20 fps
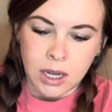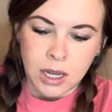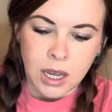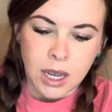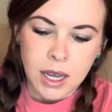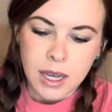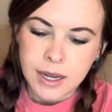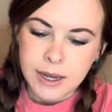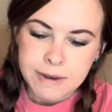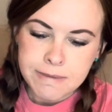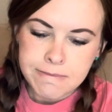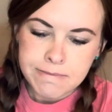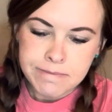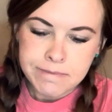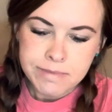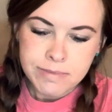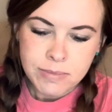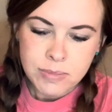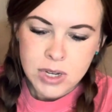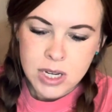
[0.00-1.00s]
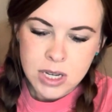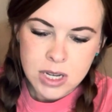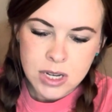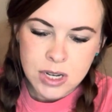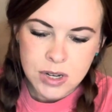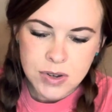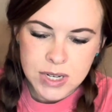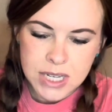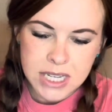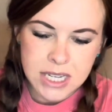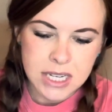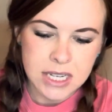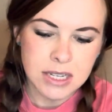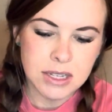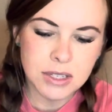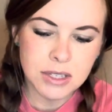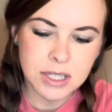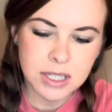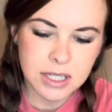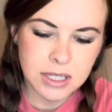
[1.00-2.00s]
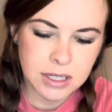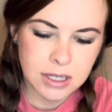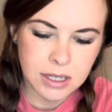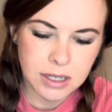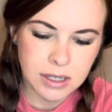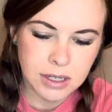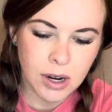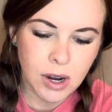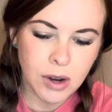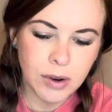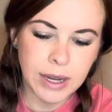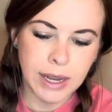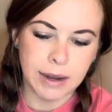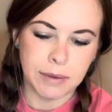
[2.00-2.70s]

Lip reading: What else? Okay,